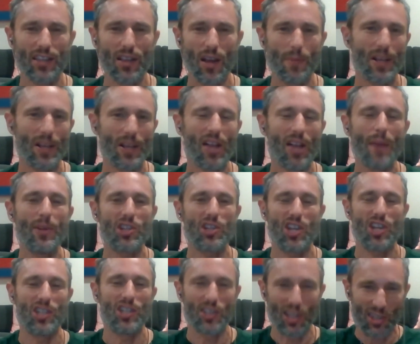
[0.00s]
I mean, climate
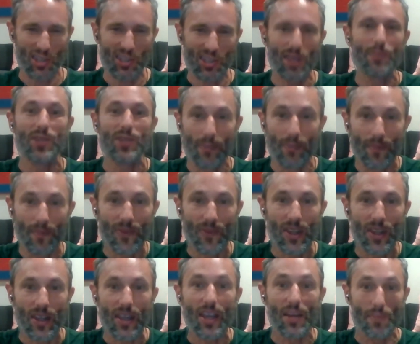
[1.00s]
change is a symptom,
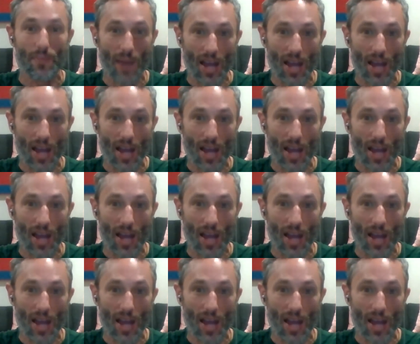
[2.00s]
in